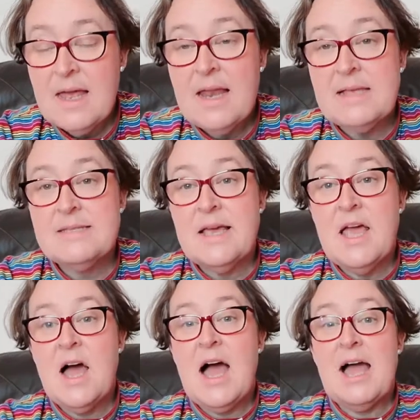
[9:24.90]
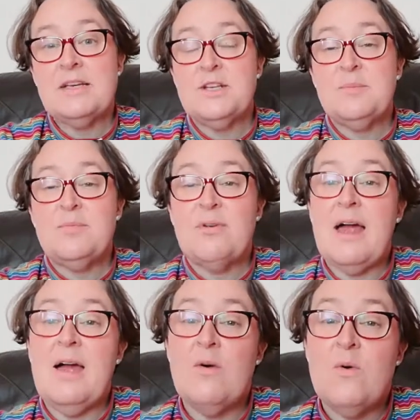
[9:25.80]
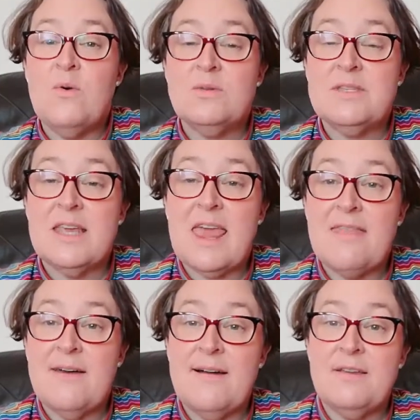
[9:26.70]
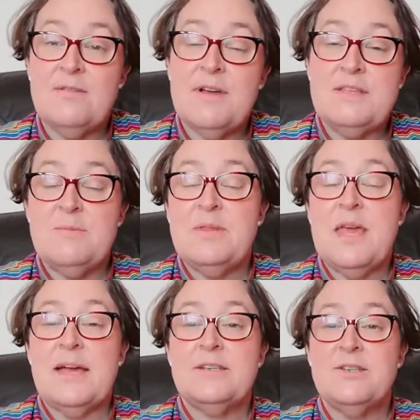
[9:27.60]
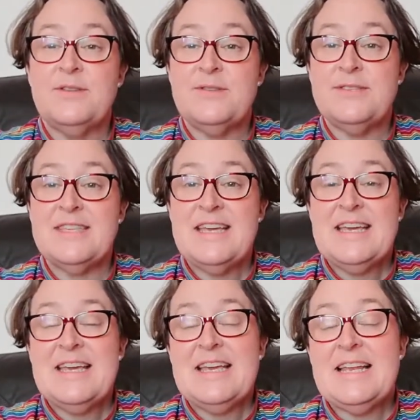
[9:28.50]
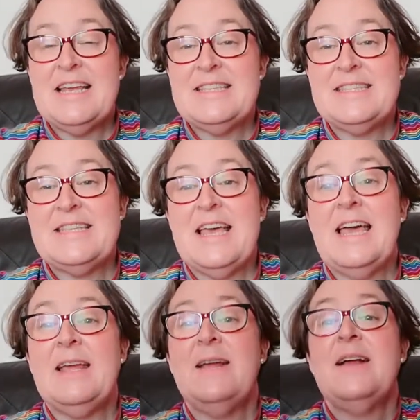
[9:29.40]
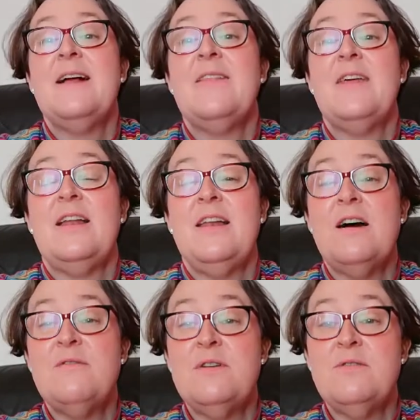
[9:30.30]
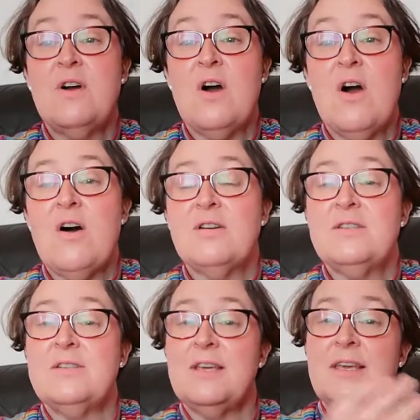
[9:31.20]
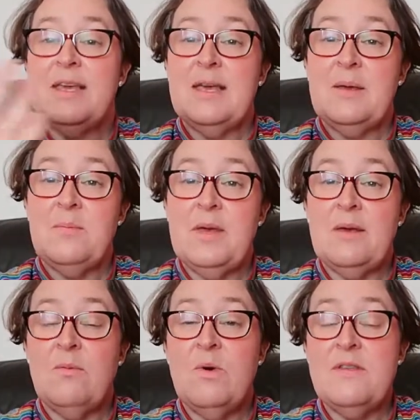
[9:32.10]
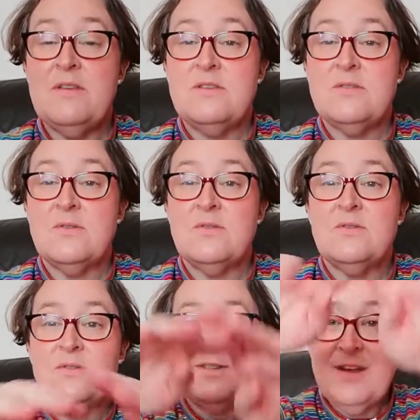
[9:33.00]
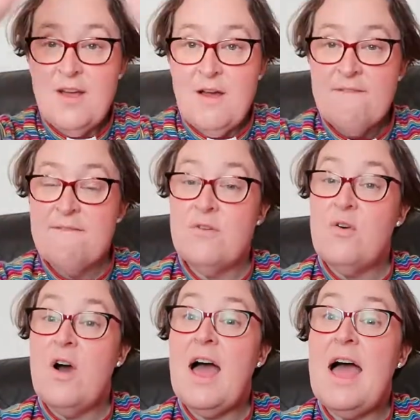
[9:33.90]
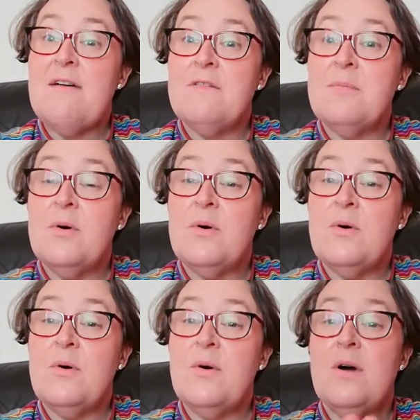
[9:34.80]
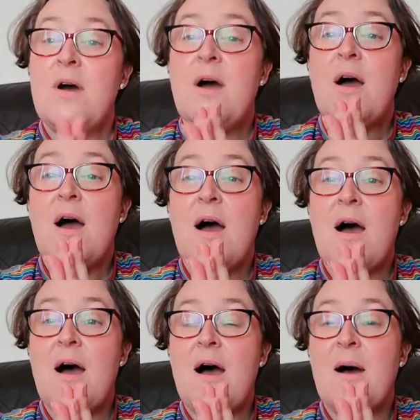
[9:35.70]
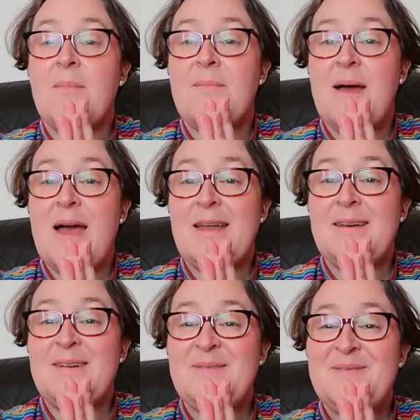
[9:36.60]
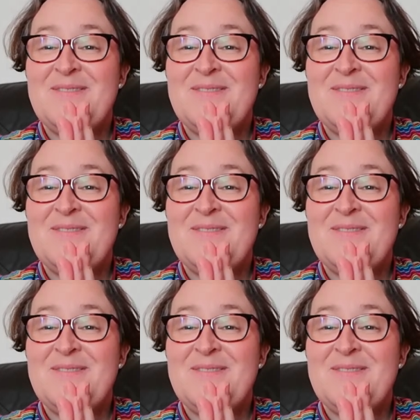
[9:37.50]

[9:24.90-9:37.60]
And let's say our action prayer all together. Are you ready with the actions? Let's say, the love of God be with us all forevermore. Amen.